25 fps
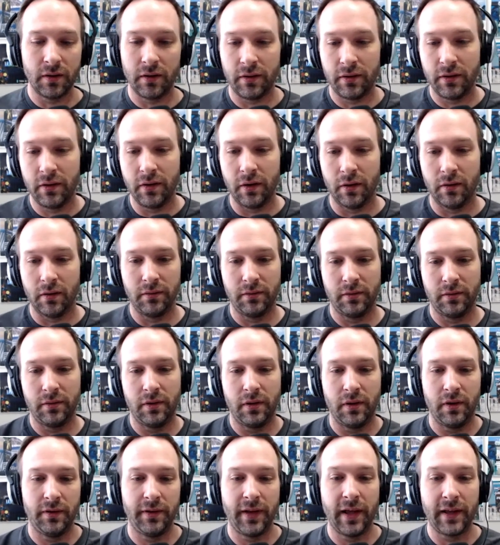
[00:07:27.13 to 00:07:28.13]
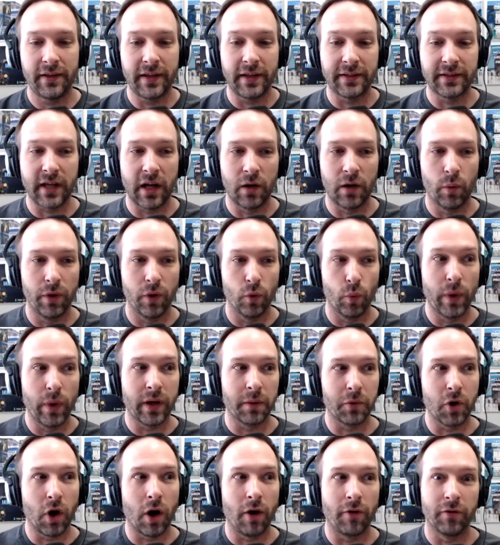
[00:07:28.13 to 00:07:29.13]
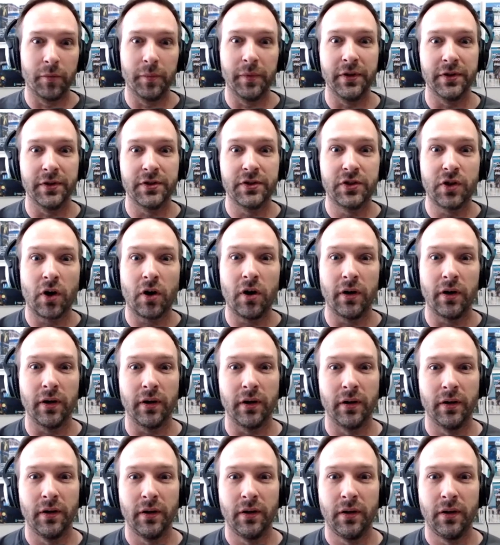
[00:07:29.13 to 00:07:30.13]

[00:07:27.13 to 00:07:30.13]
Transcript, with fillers: you know that that's kind of where the wake up call for me started.